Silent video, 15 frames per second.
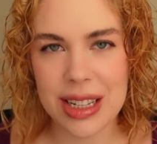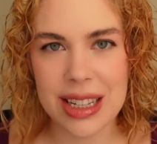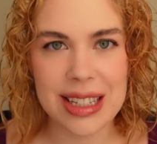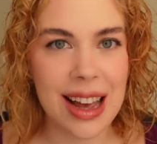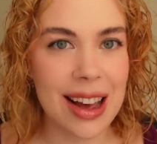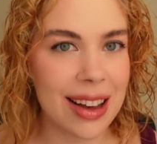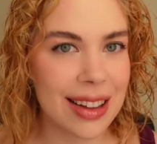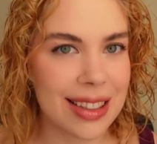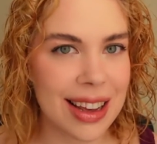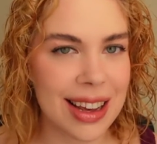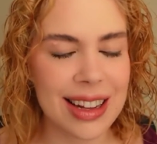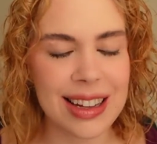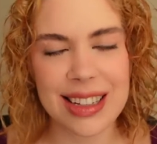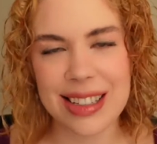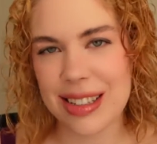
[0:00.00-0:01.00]
It's
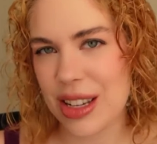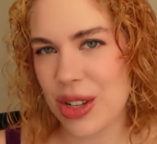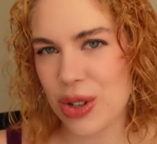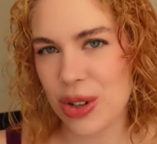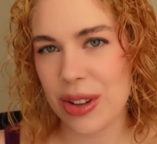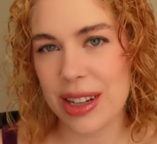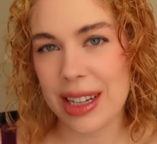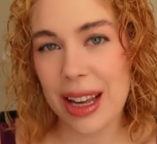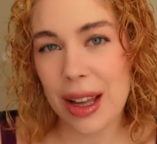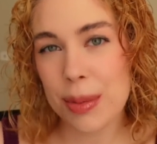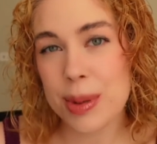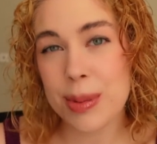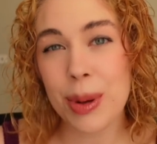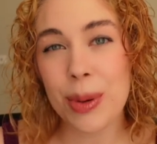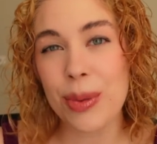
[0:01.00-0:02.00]
online, it's digital, and it
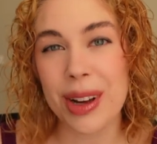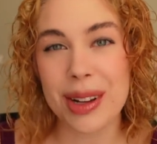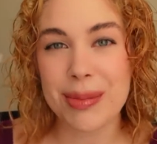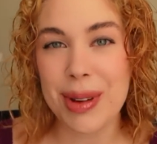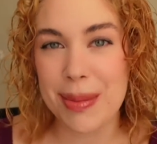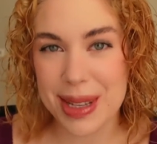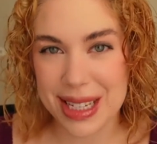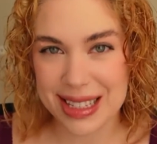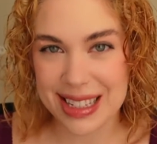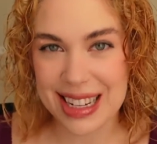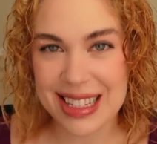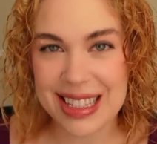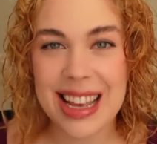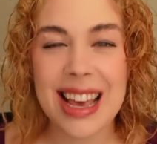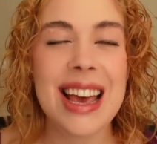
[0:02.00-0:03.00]
helps me run my
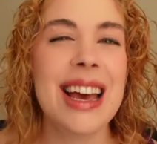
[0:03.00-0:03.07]
business.